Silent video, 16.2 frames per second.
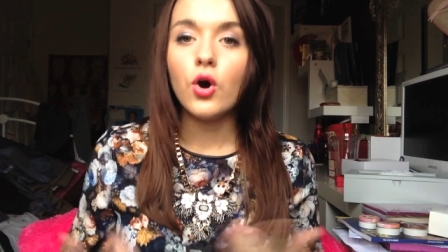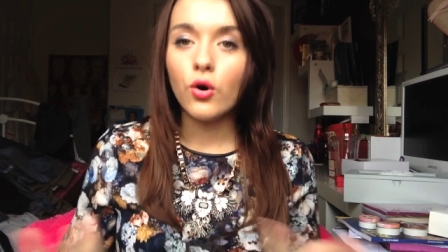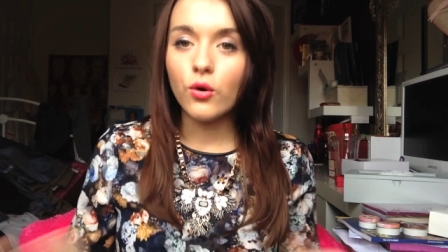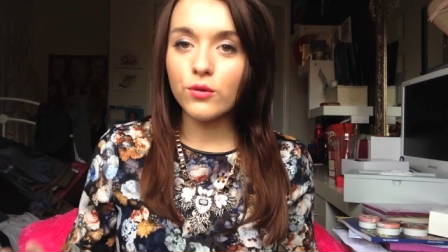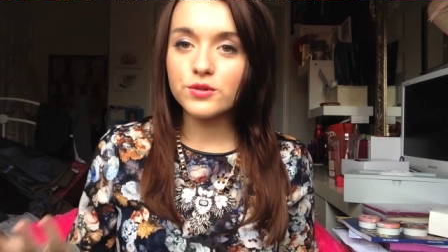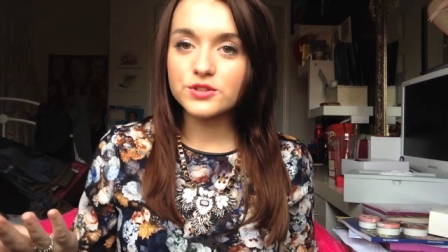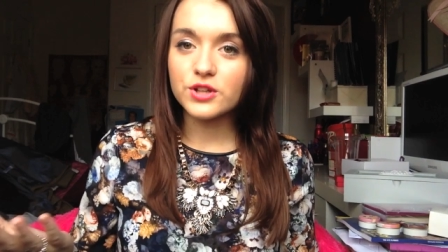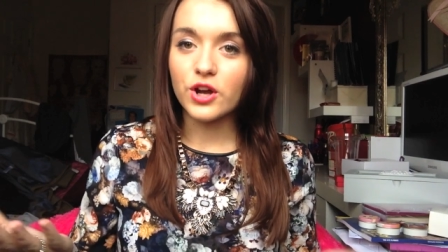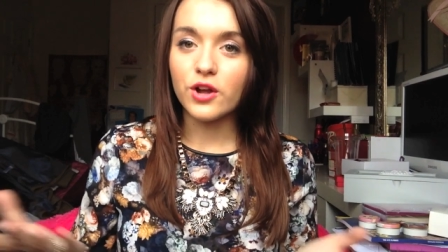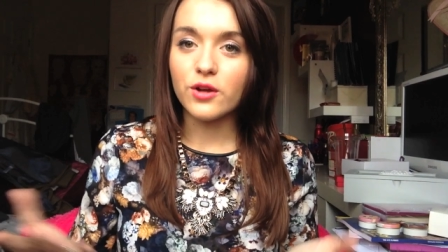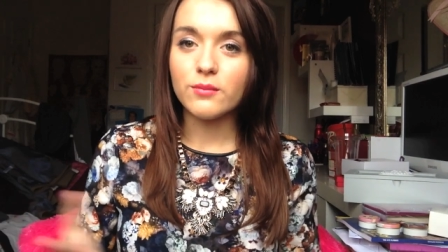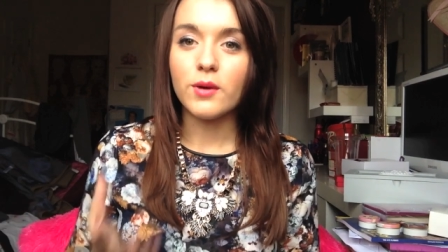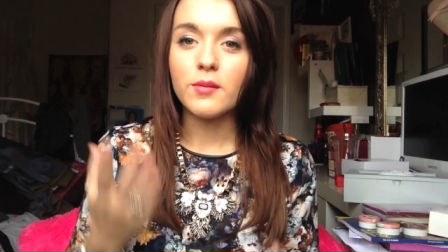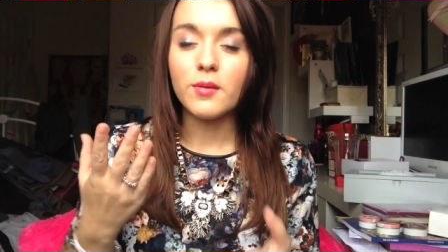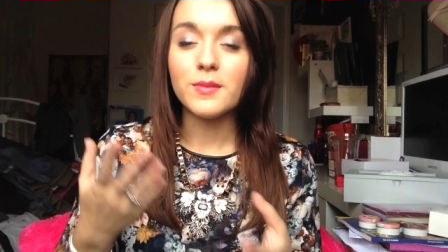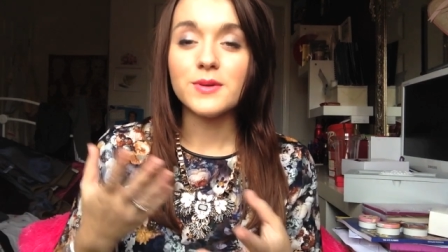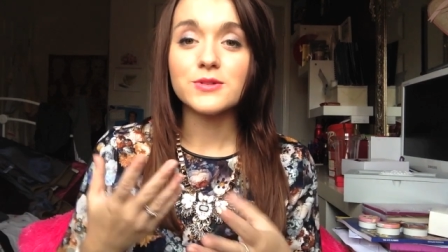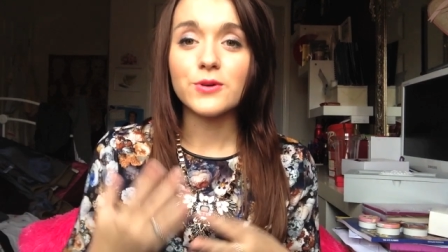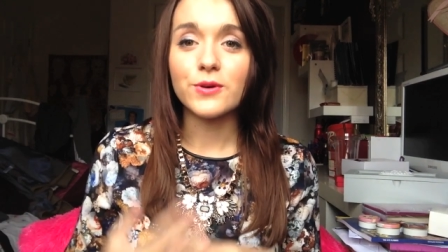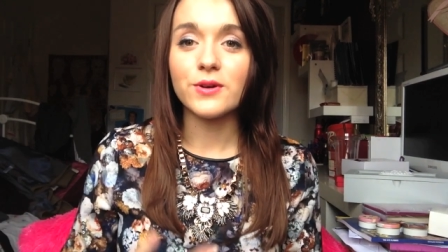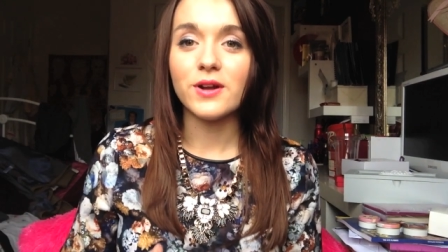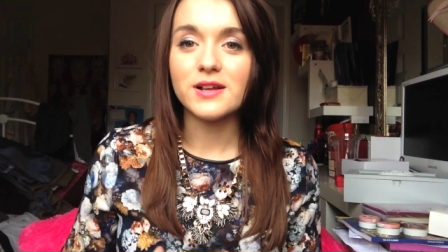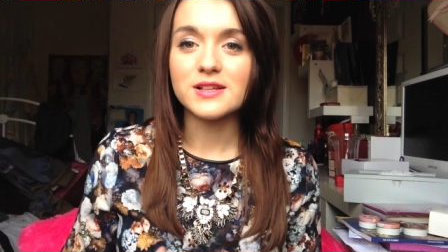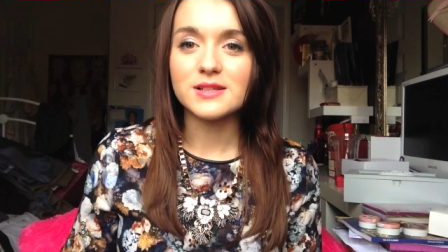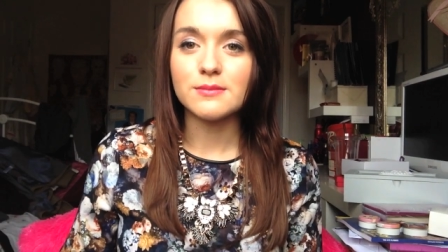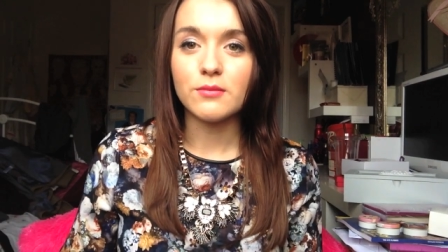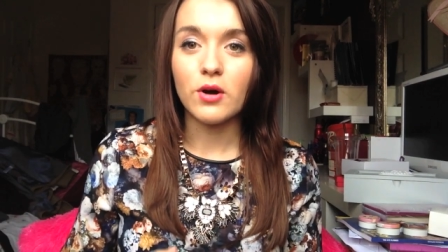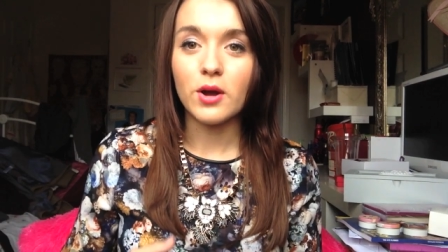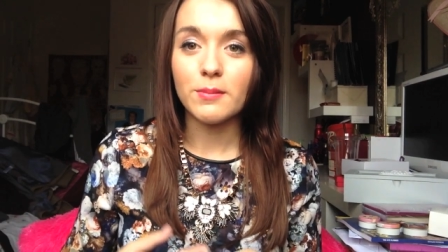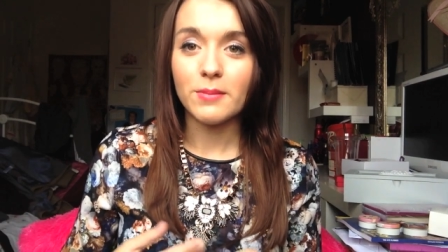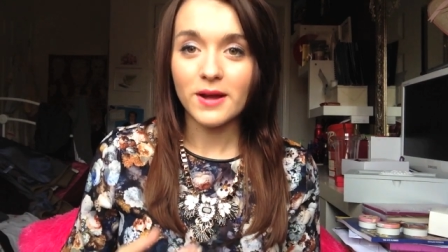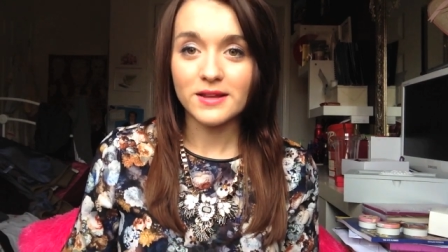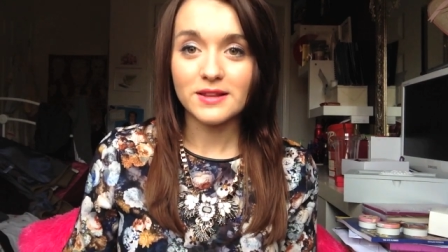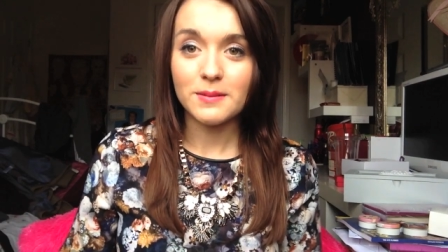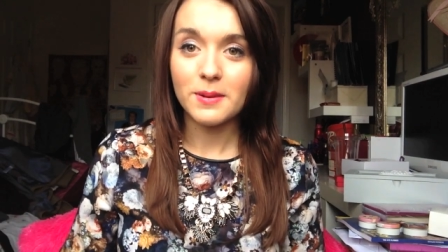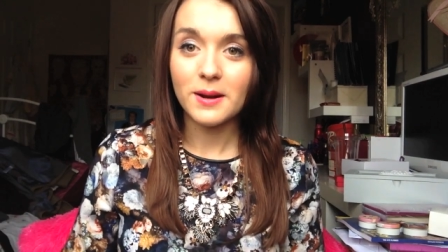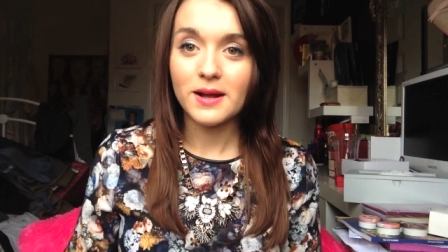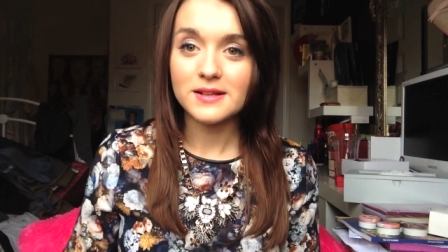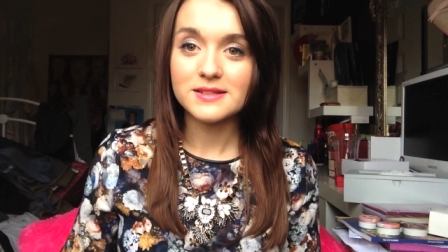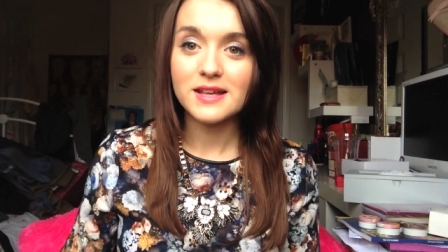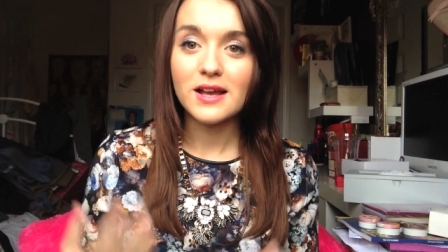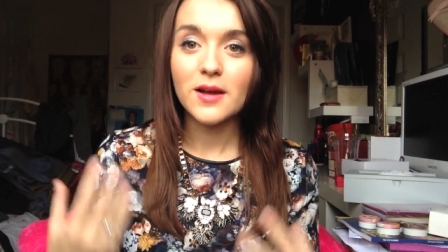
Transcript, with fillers: Also, my mum is organising my birthday party.